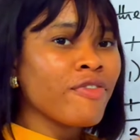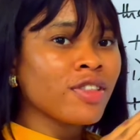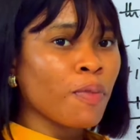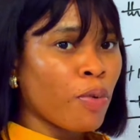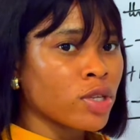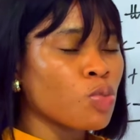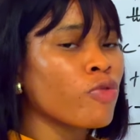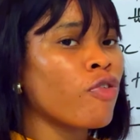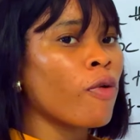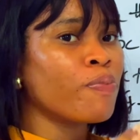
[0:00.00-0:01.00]
everything
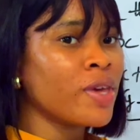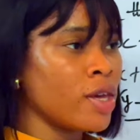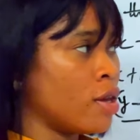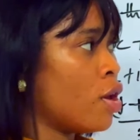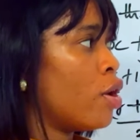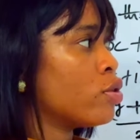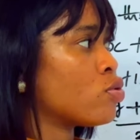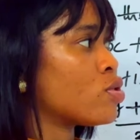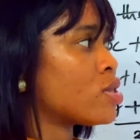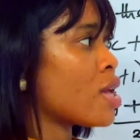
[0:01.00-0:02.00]
possible for p
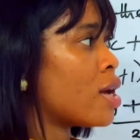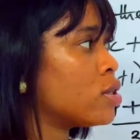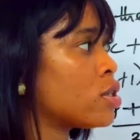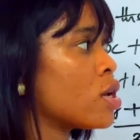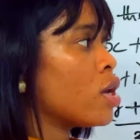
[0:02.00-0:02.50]
to stand